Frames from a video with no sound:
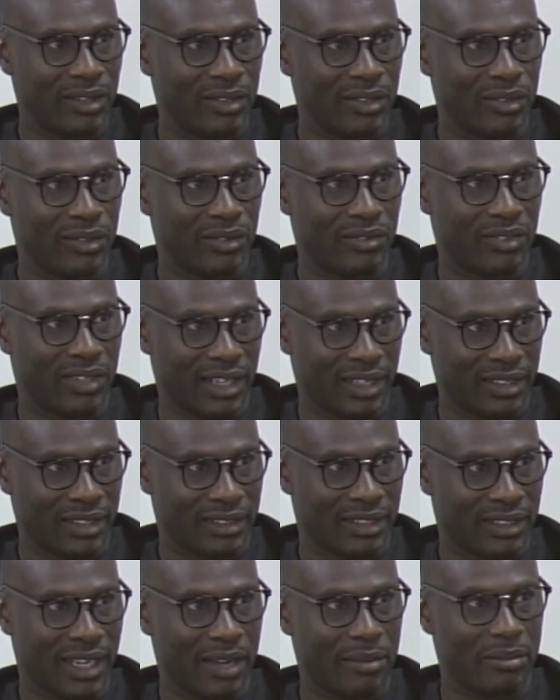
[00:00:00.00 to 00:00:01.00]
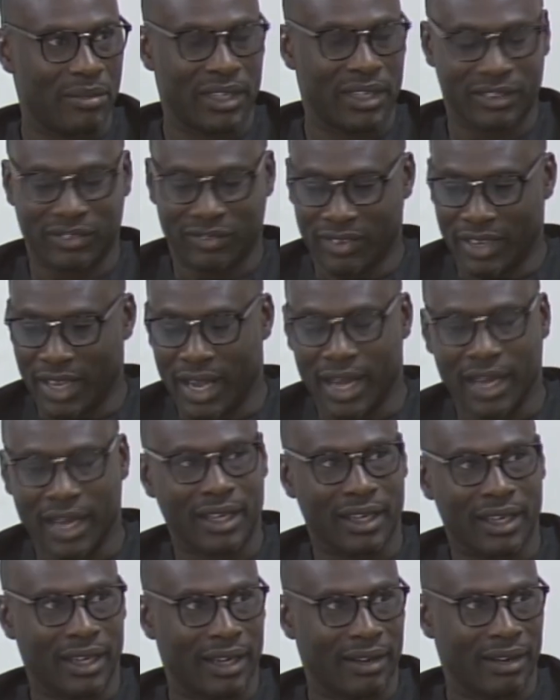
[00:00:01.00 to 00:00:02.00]
You've raised Gambia's
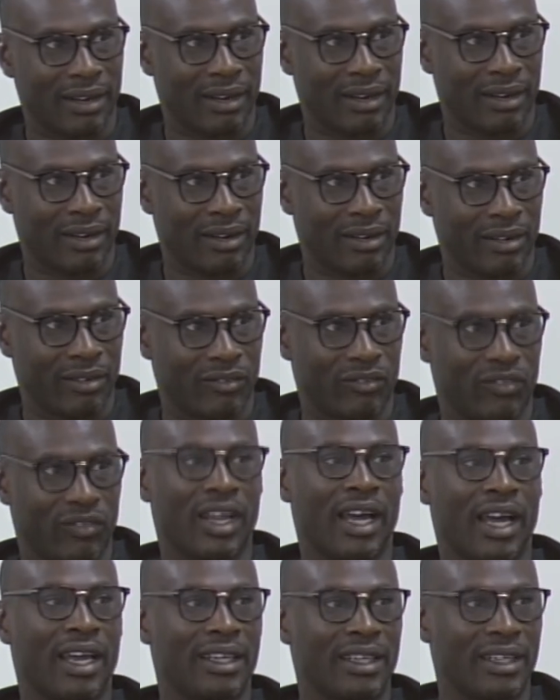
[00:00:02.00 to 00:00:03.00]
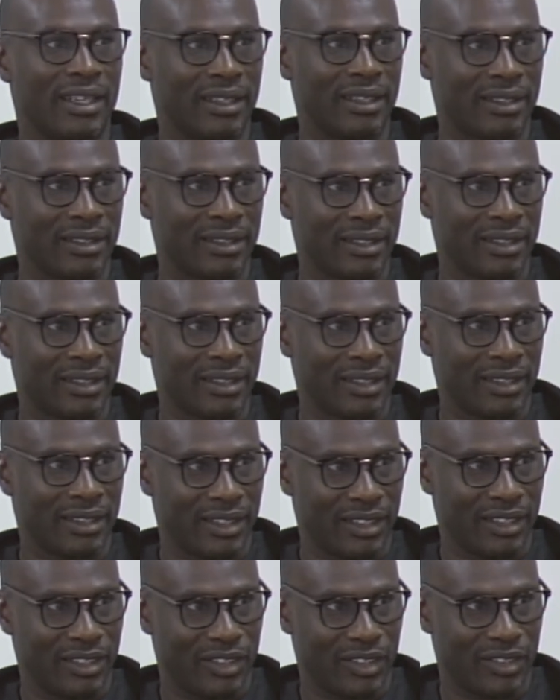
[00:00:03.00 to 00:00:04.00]
flag, flying
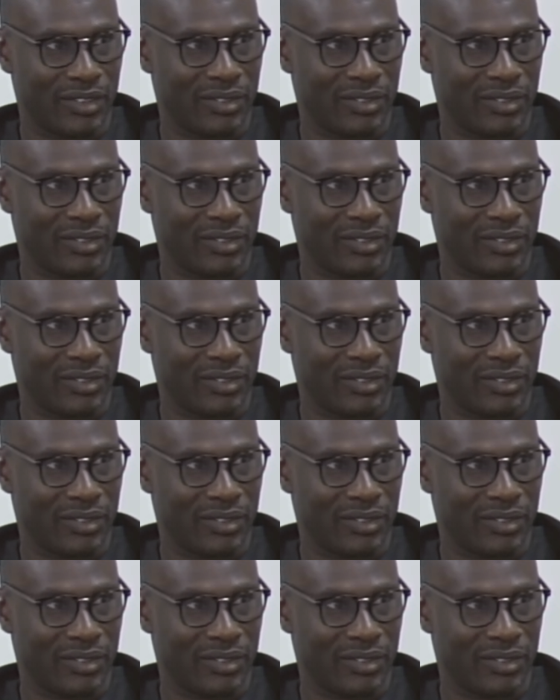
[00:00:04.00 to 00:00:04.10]
in the